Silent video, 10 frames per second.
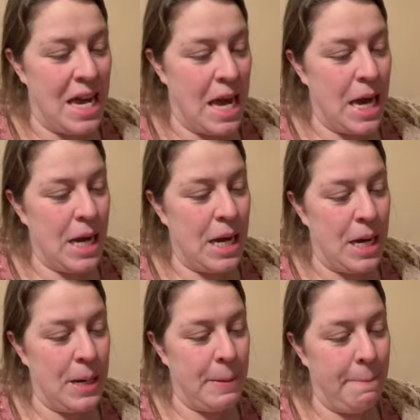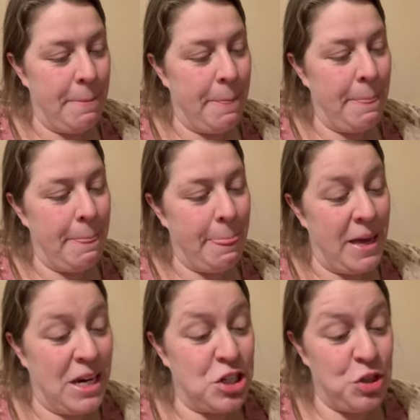I
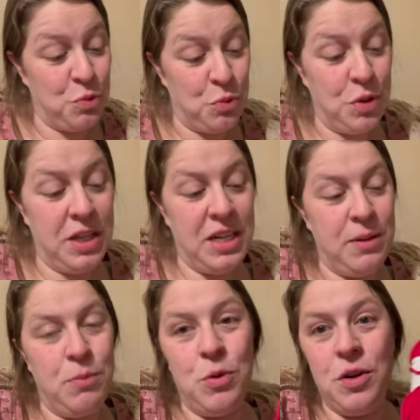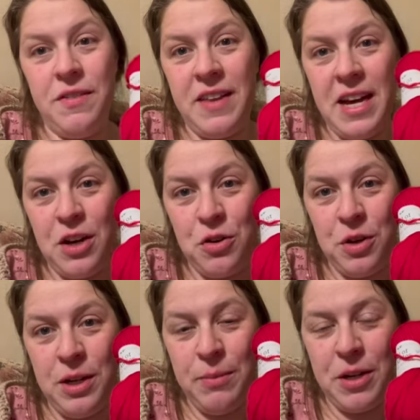actually really need more of that
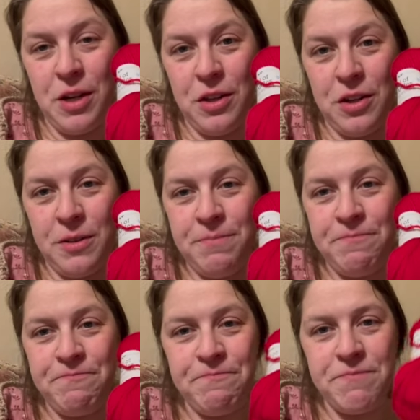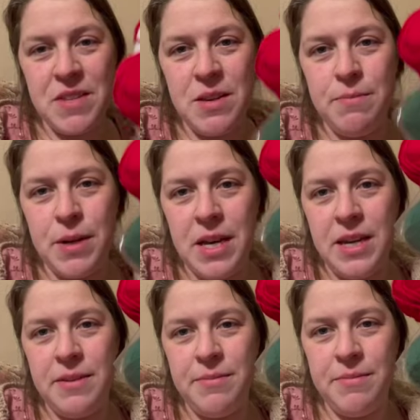cream color,
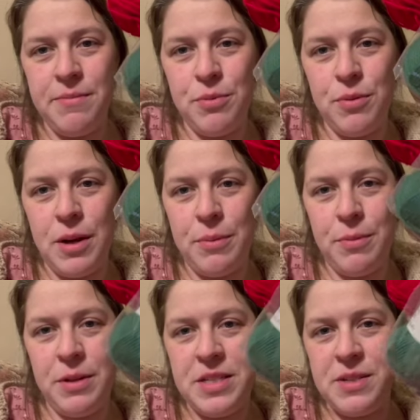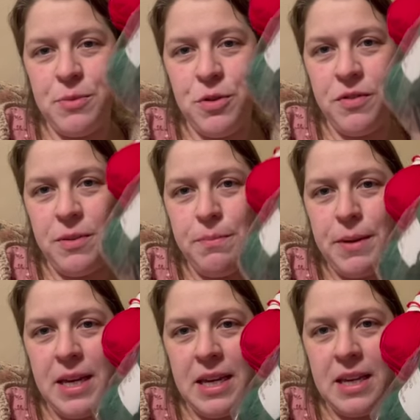but probably some more of the
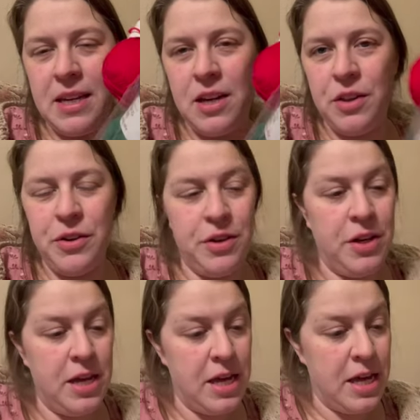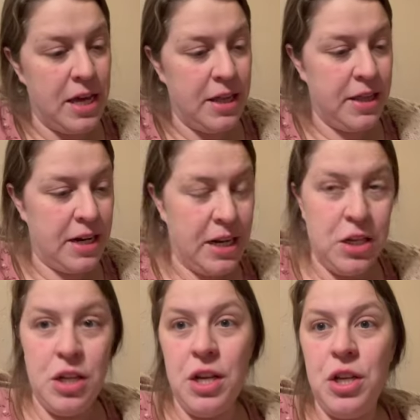pink color that I
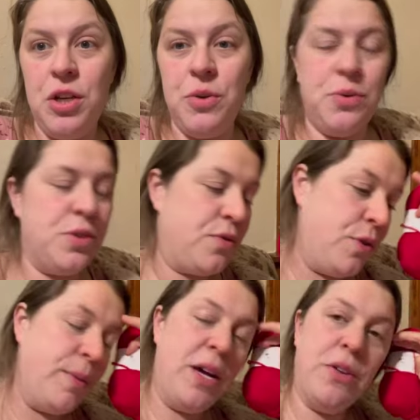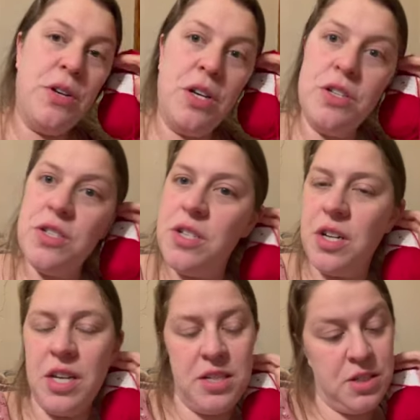used for my other daughter's
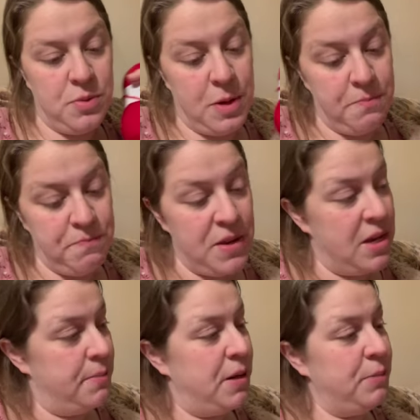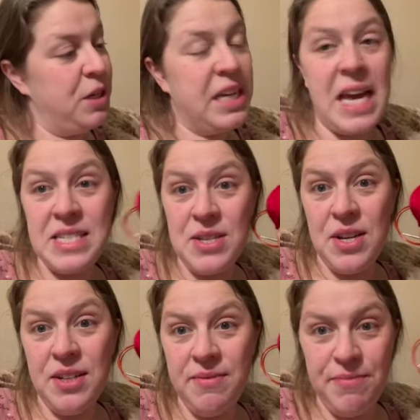stockings as well. But I'm going to cast
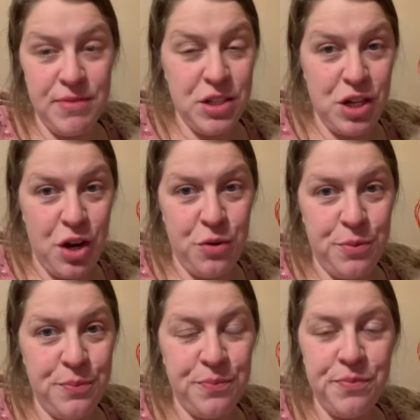on the toe.